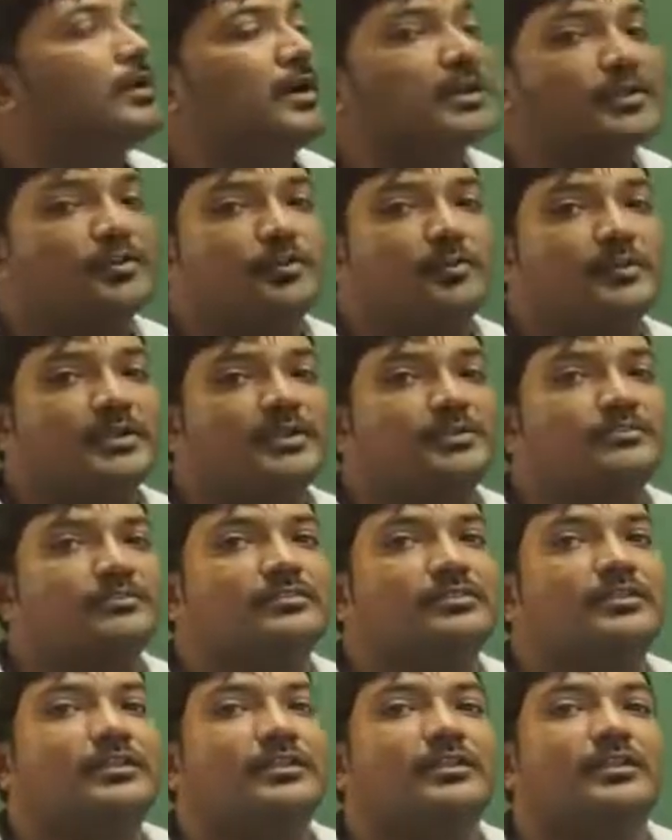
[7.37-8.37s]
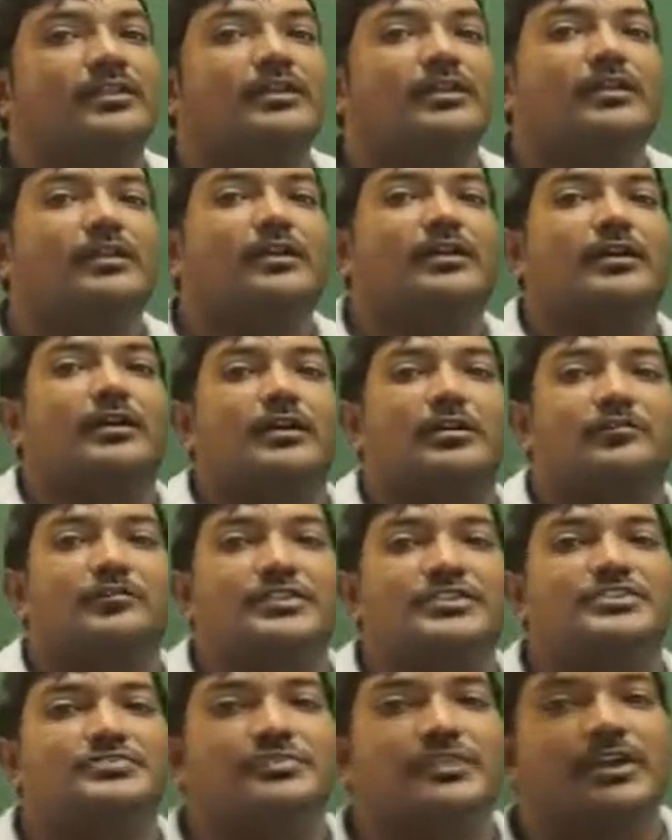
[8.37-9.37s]
polynomials,
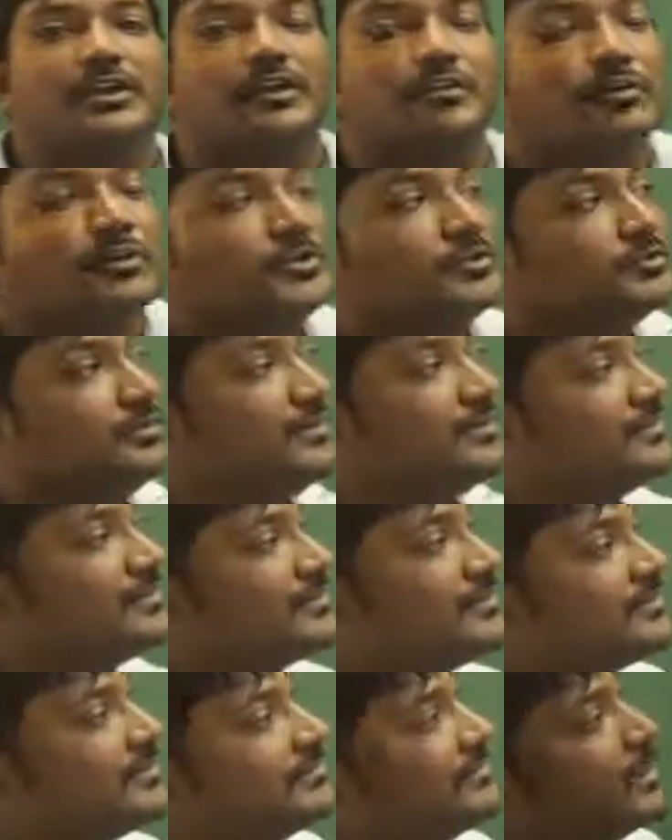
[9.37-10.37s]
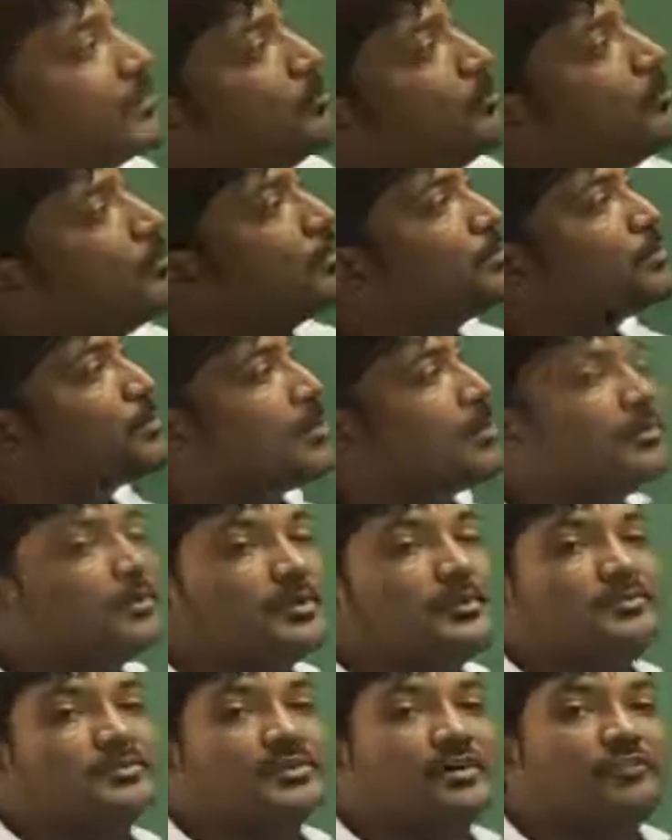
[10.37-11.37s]
which we are going to discuss some more
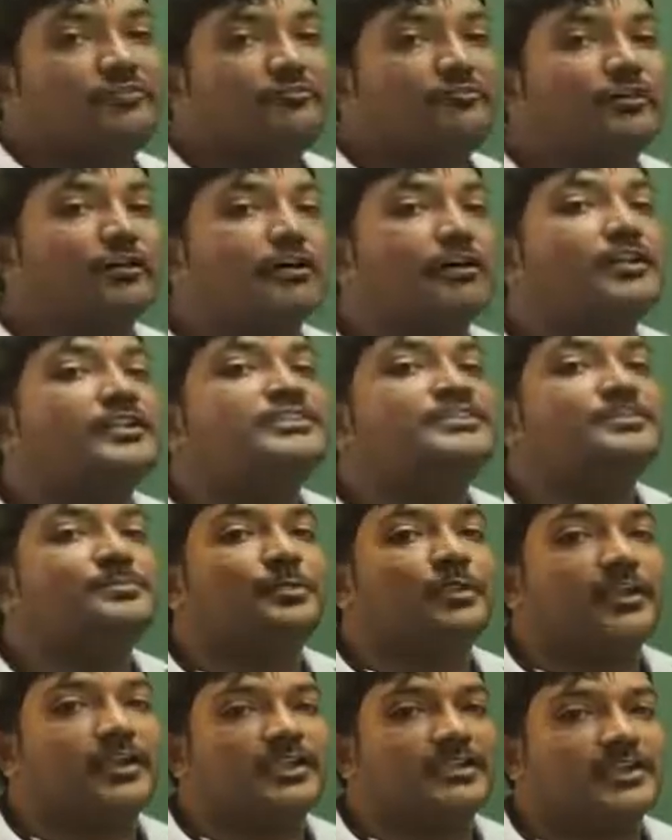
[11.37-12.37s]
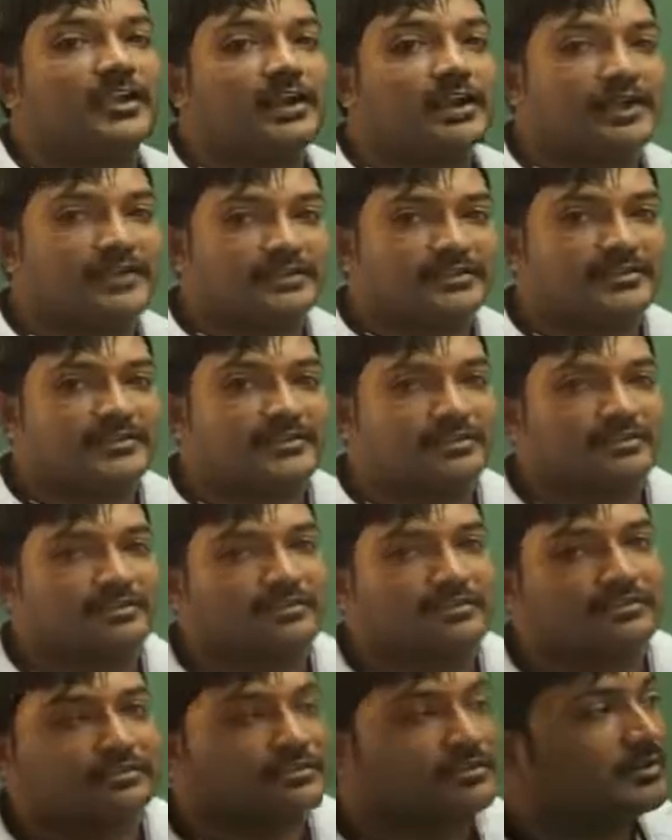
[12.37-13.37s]
problems of algebraic
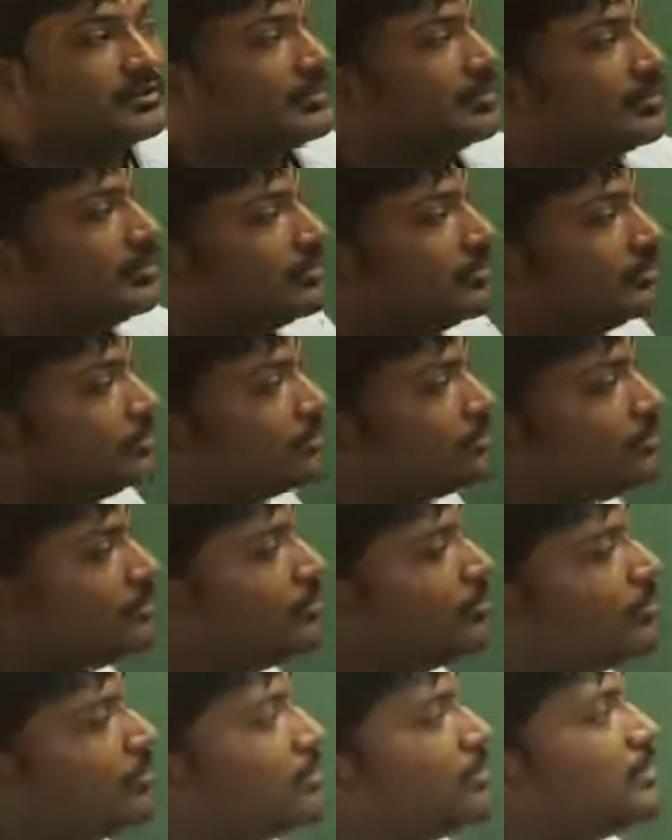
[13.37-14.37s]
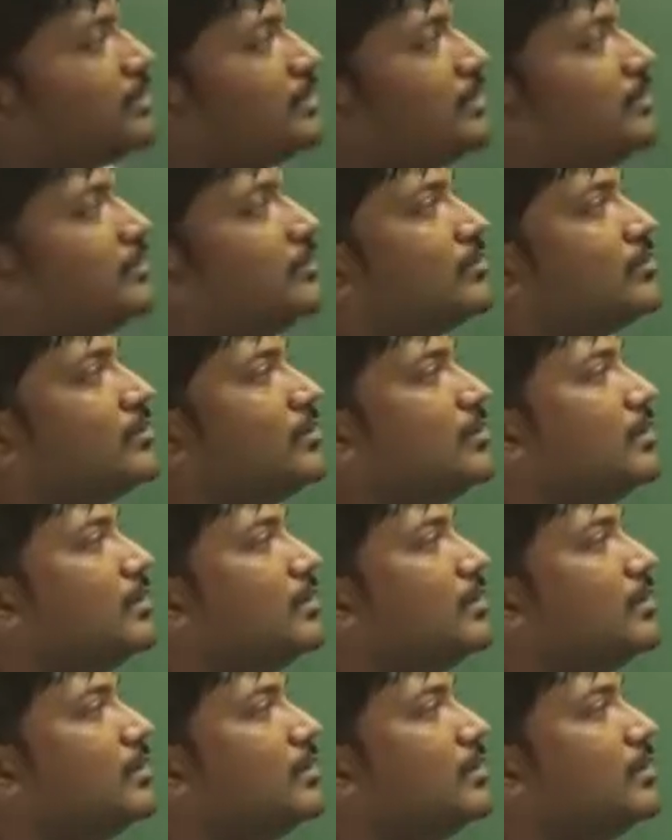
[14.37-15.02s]
identities. So,